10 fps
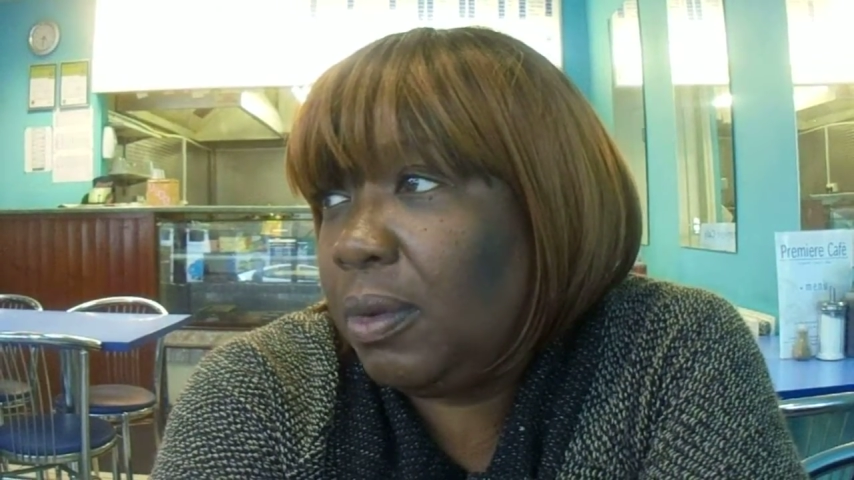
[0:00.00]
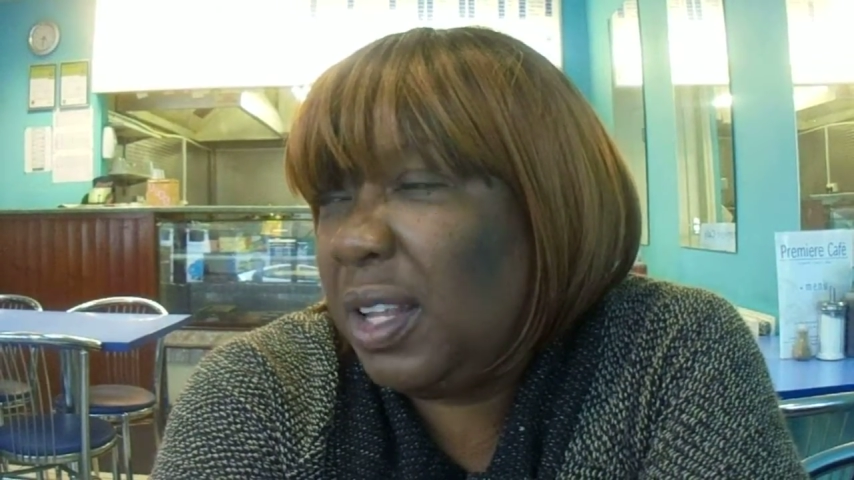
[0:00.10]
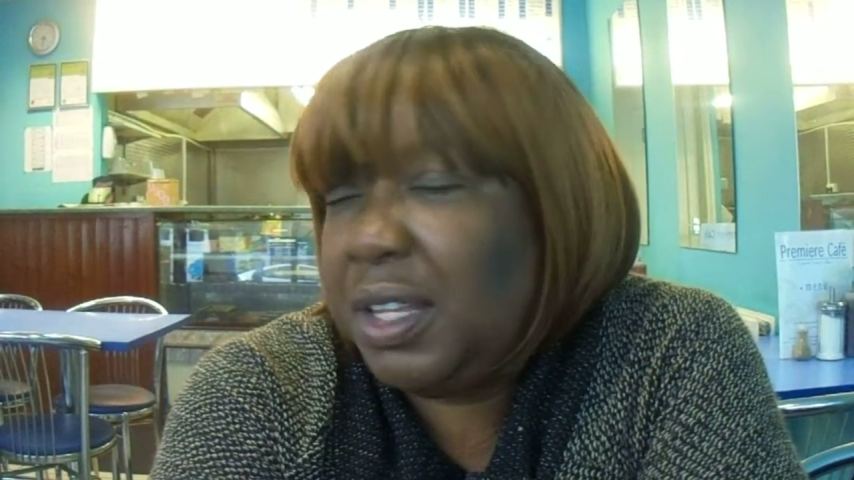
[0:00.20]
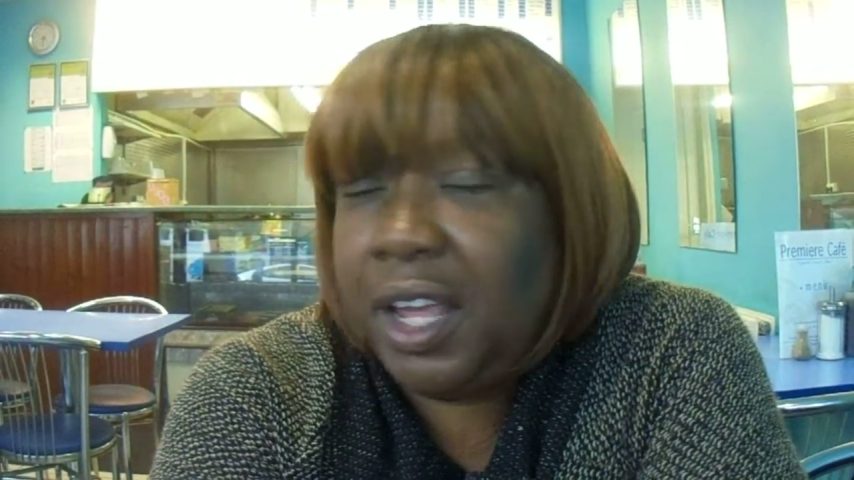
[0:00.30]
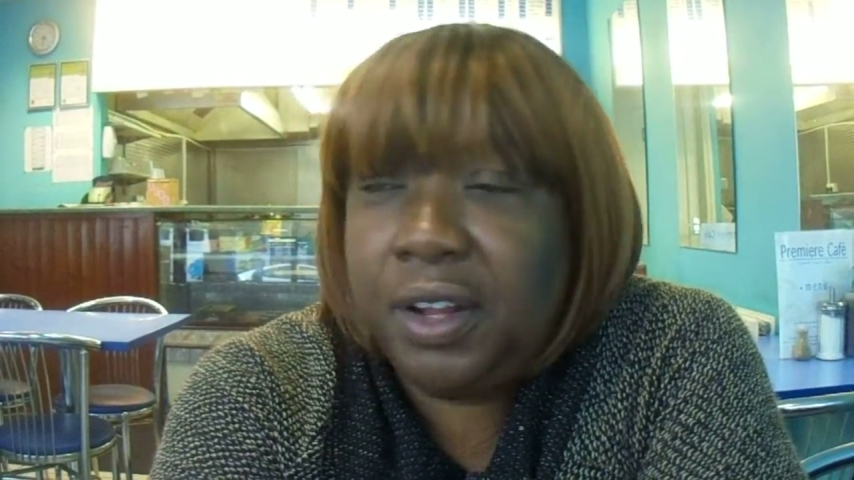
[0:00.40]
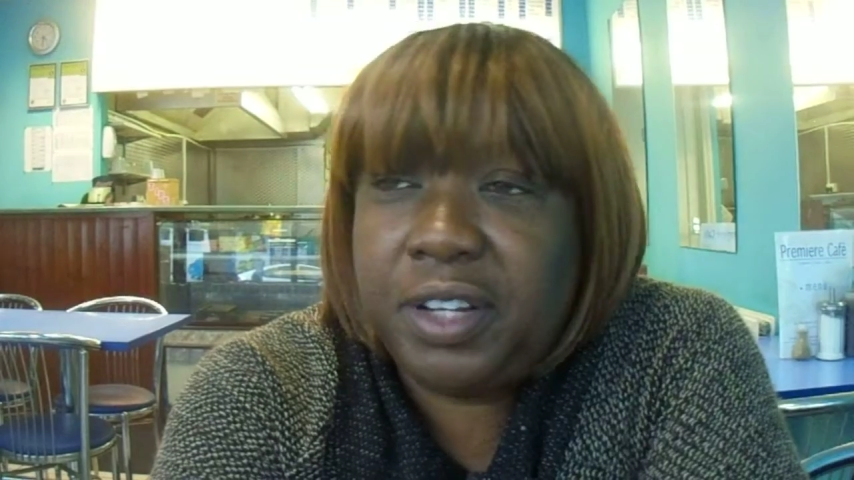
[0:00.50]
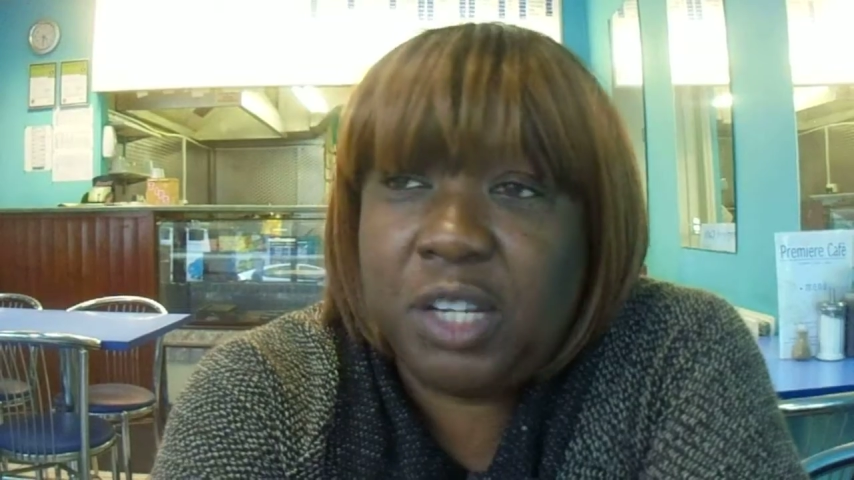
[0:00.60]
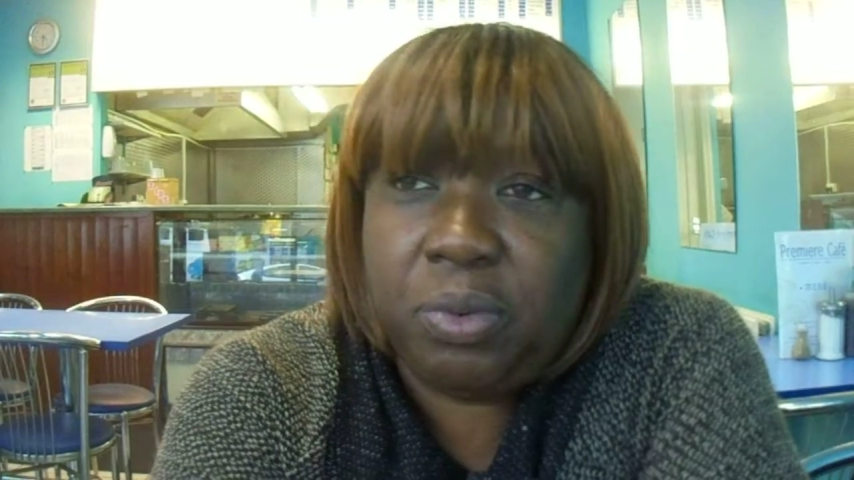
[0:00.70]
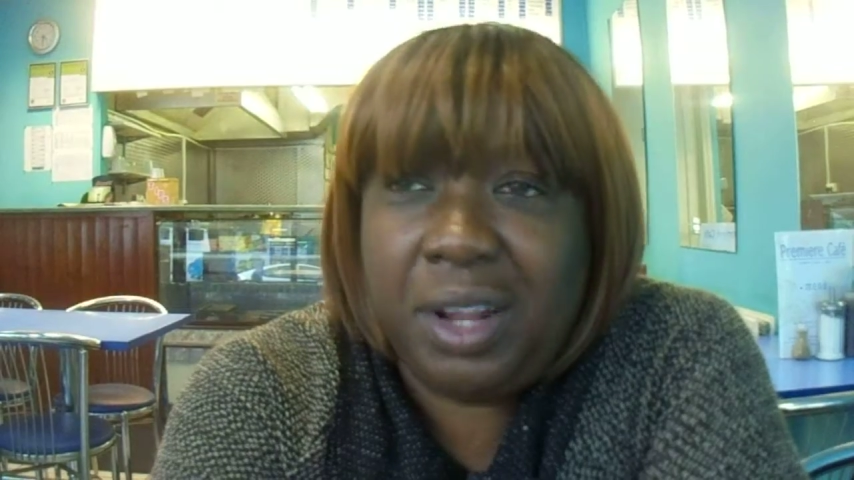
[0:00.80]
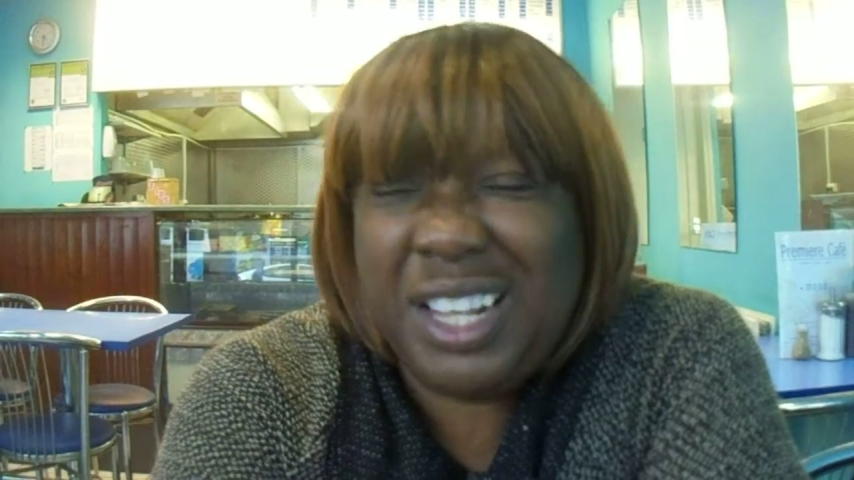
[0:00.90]
in need,
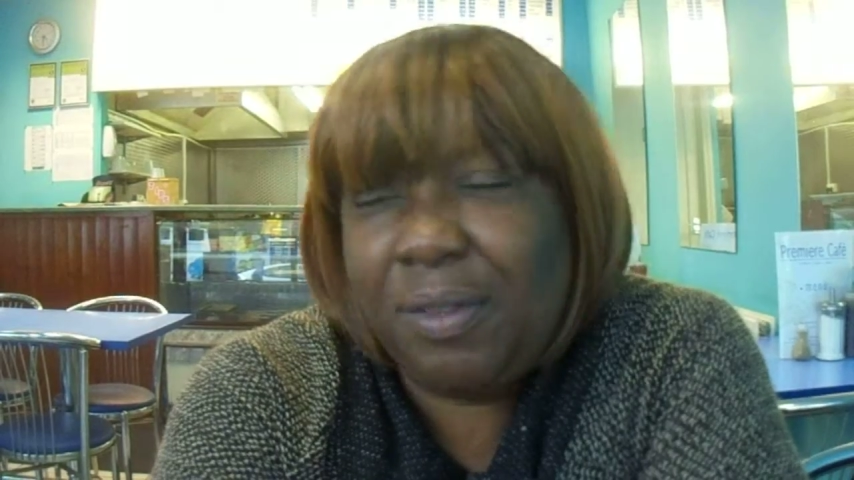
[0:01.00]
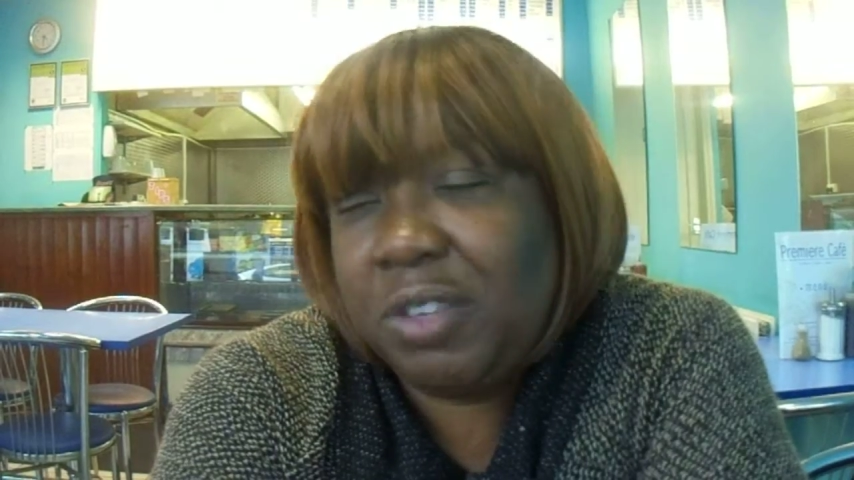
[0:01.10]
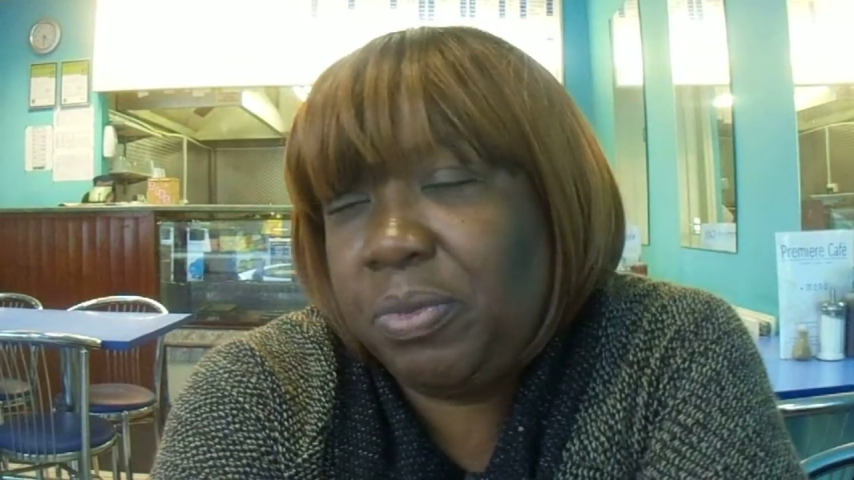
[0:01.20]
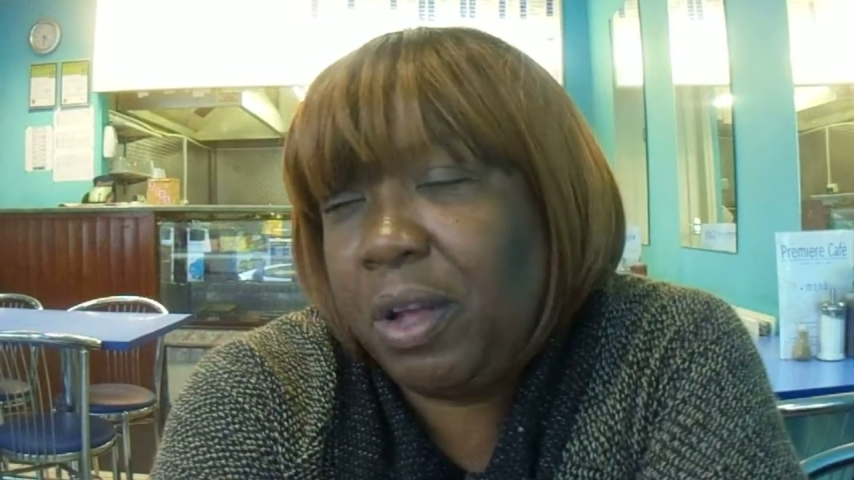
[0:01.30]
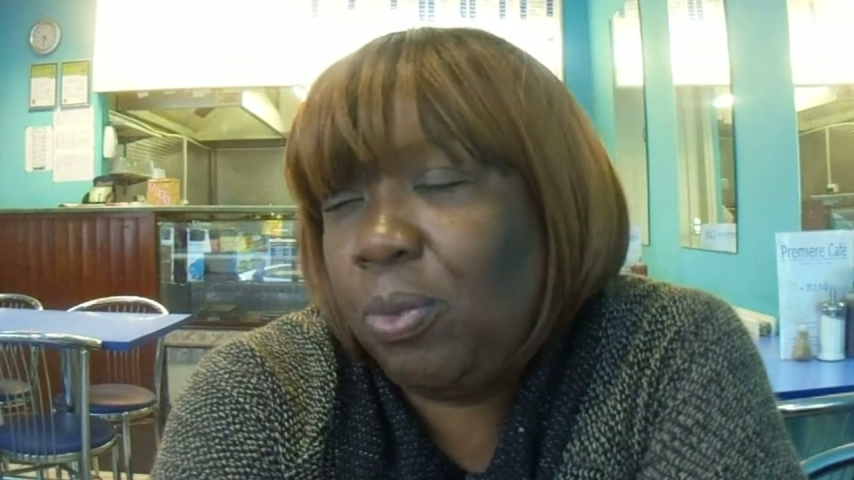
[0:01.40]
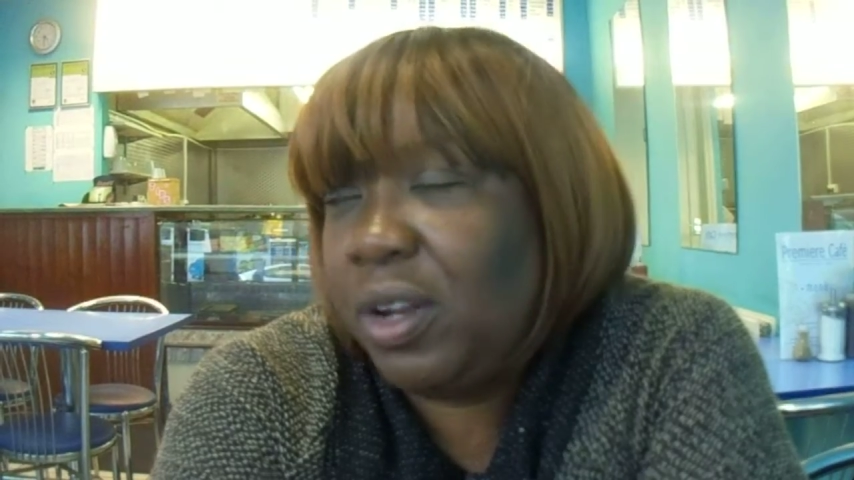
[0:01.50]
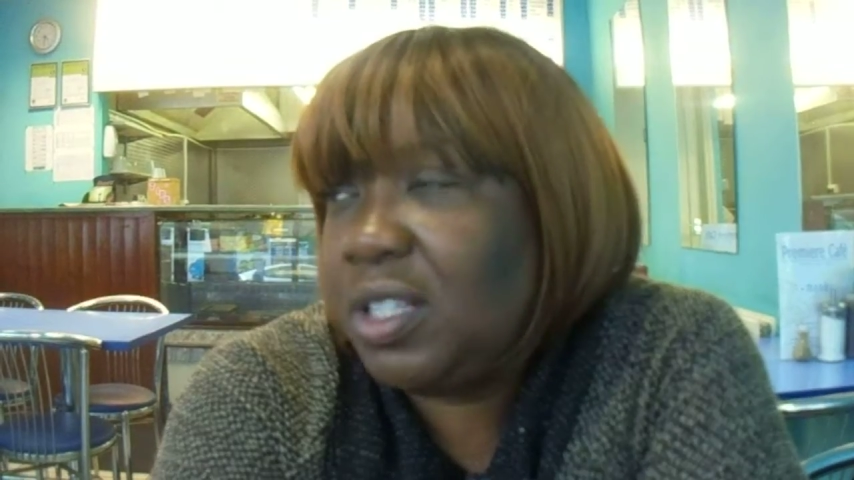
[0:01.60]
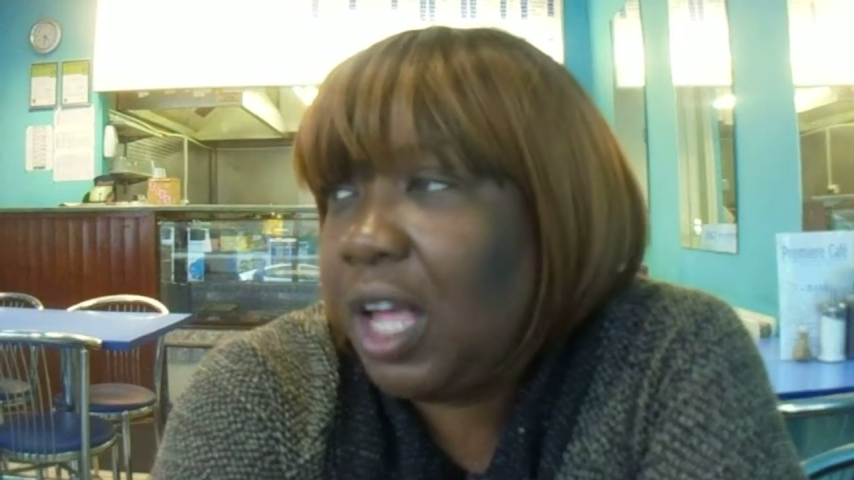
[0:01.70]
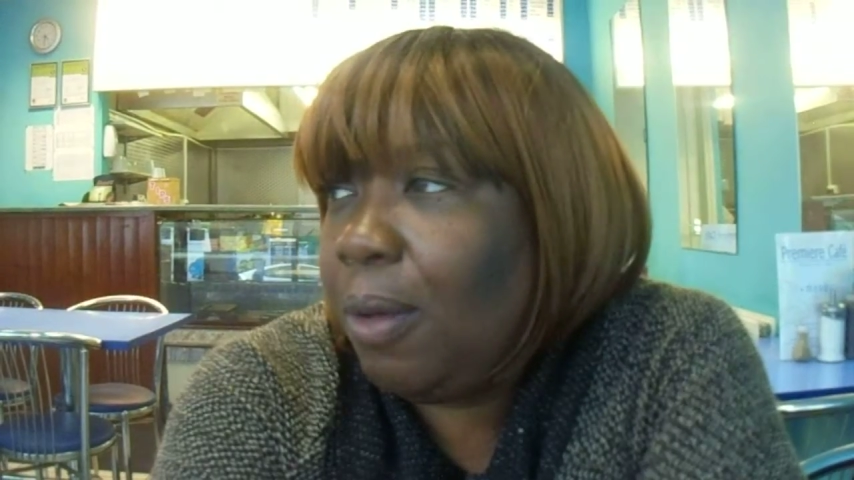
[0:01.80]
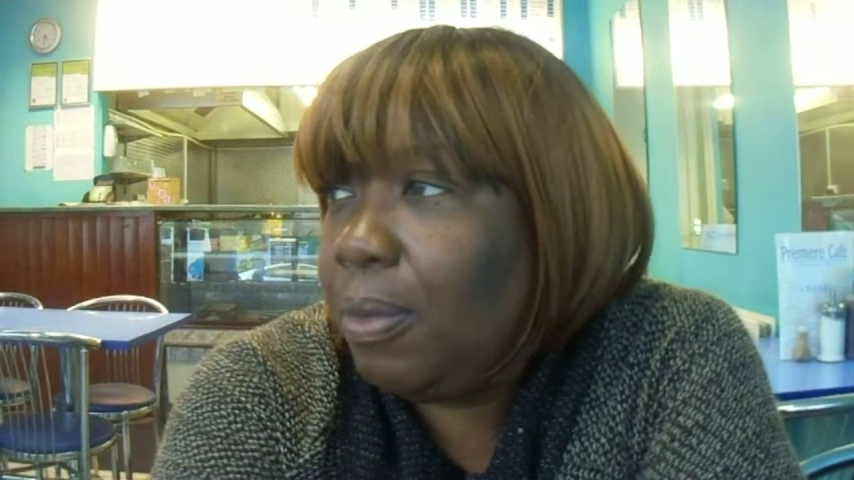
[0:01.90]
desperately come to me, I'm willing
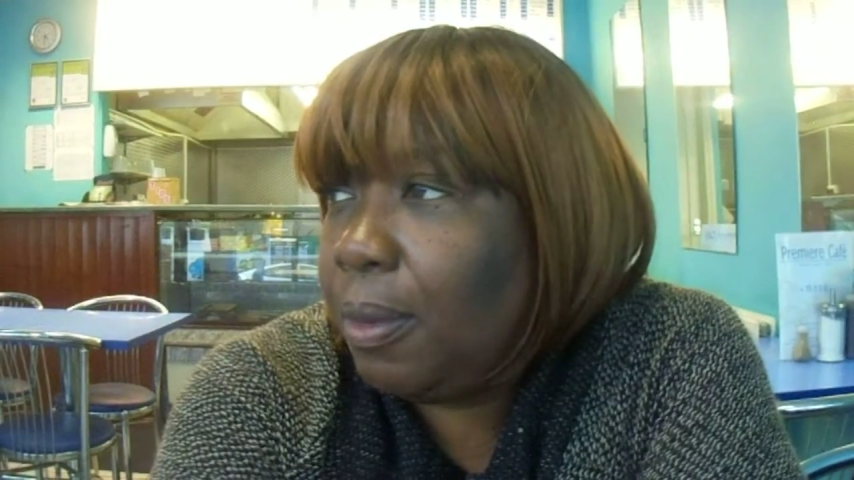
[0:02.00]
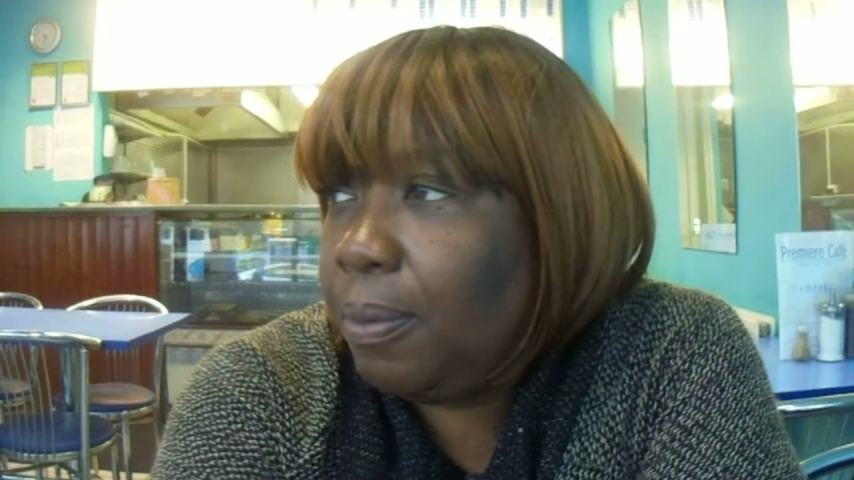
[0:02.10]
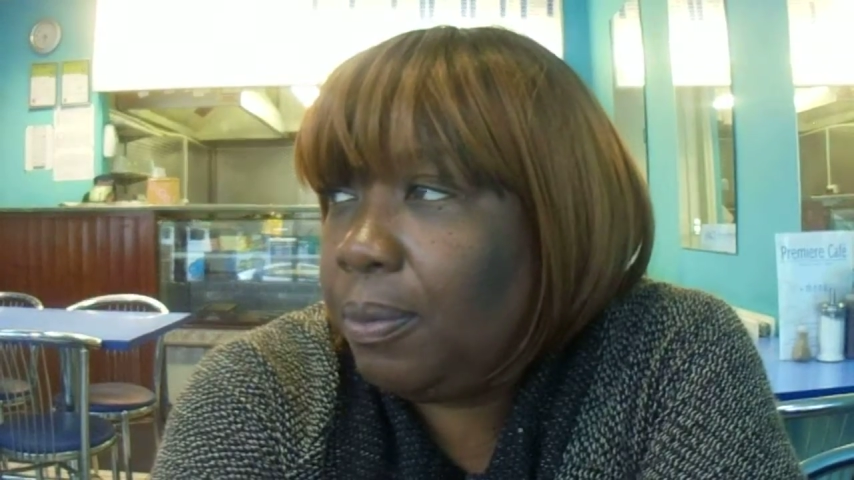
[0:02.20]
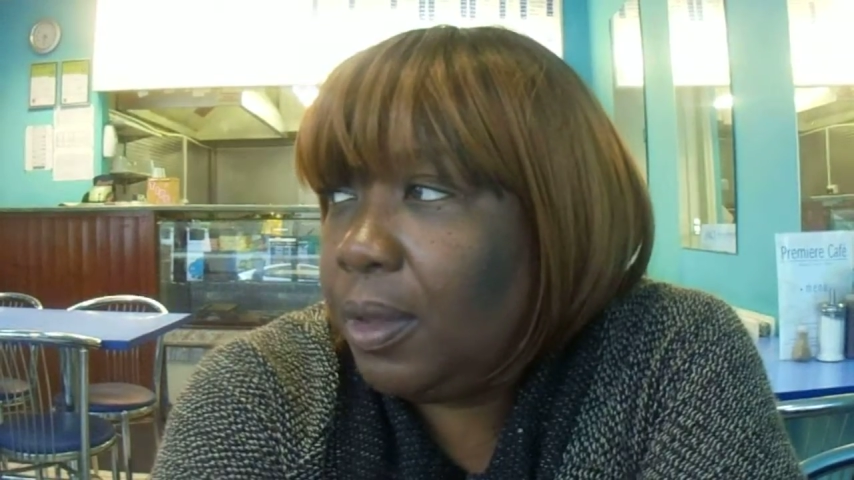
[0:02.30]
to help them.